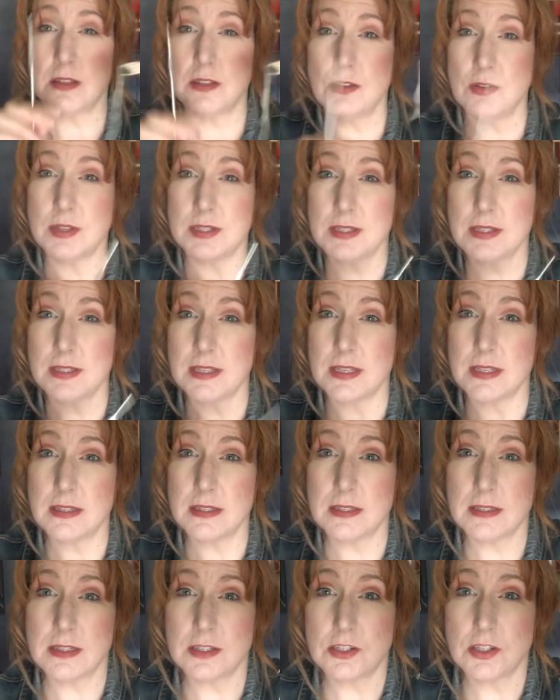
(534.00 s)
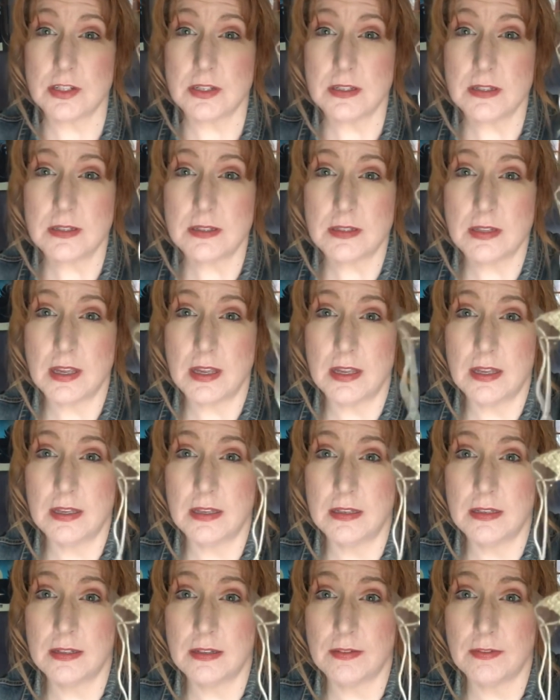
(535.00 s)
you can see the stitches
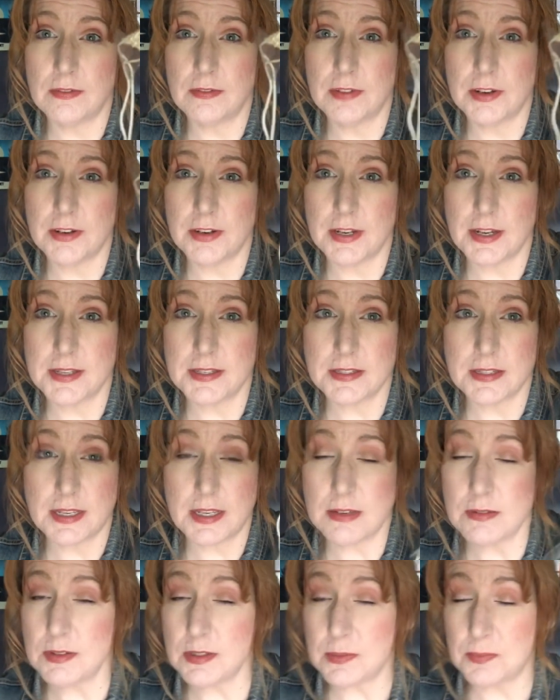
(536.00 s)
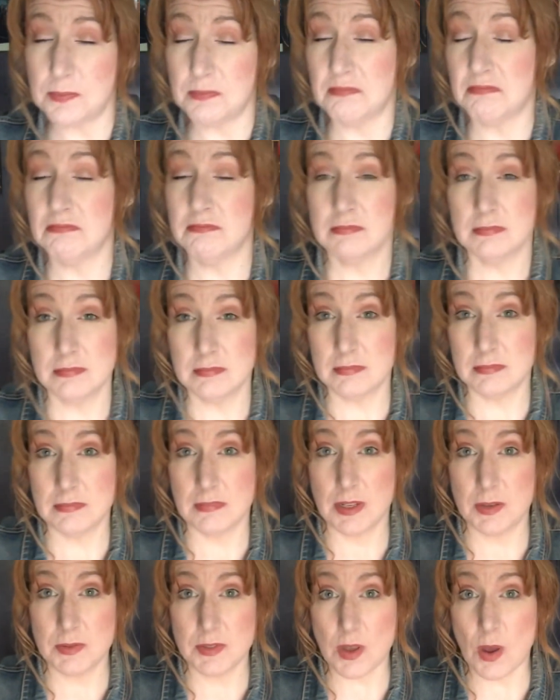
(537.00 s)
very nicely. It was
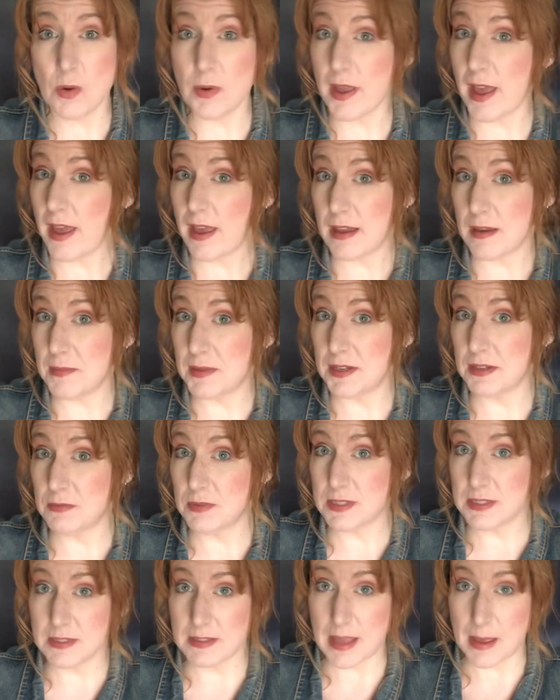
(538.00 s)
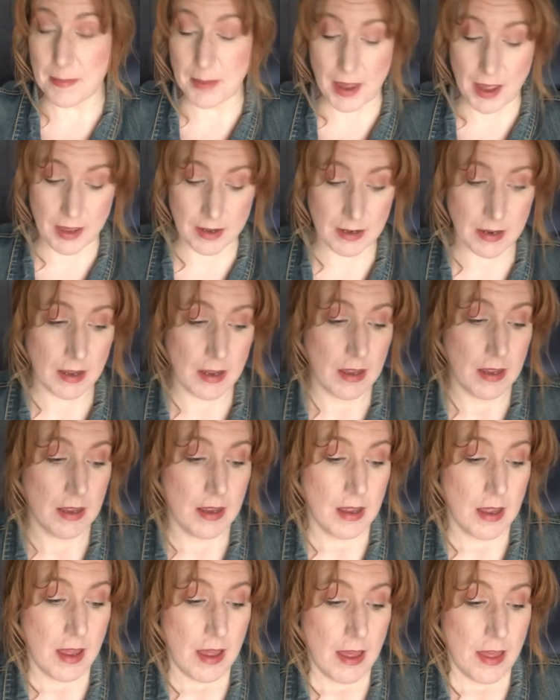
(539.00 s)
was okay. I mean, it wasn't that bad.
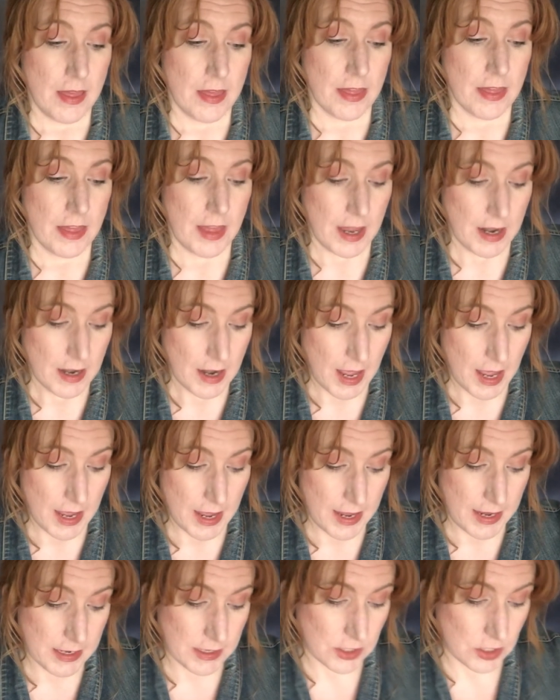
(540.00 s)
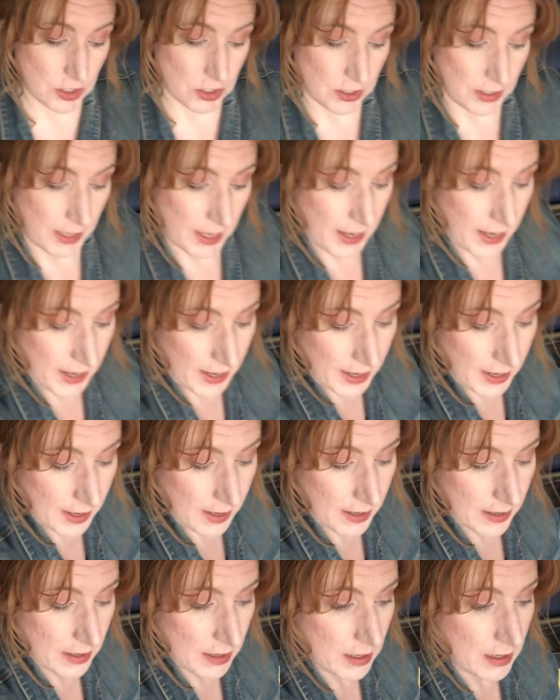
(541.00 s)
Then I took
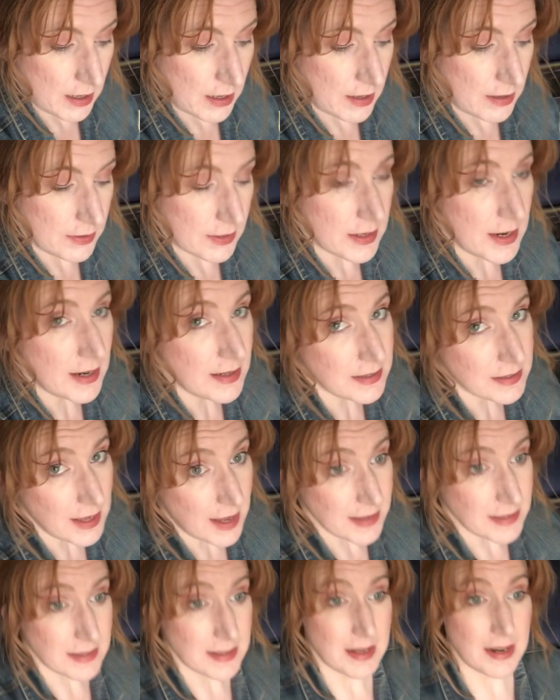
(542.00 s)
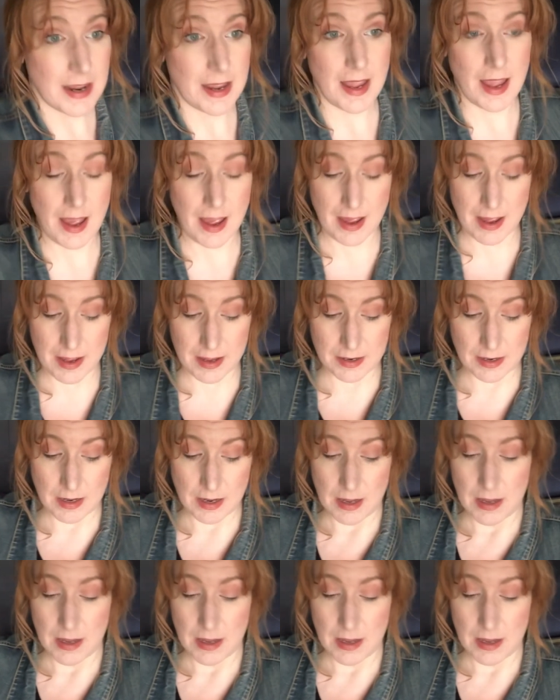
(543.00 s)
a, the next size that I had